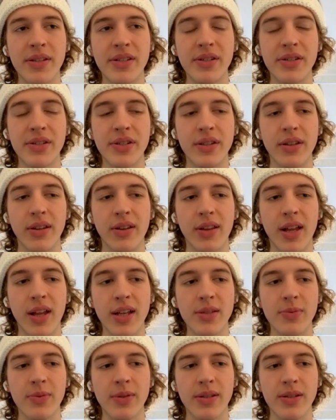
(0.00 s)
the message in the
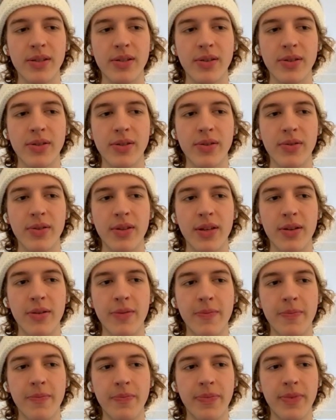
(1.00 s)
last one is also
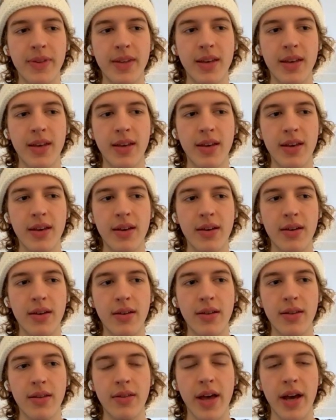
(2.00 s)
that
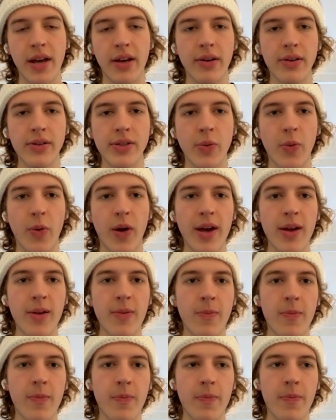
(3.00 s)
that goes
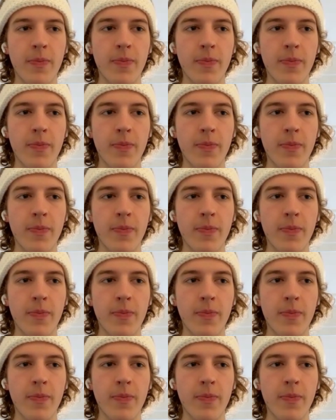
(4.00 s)
away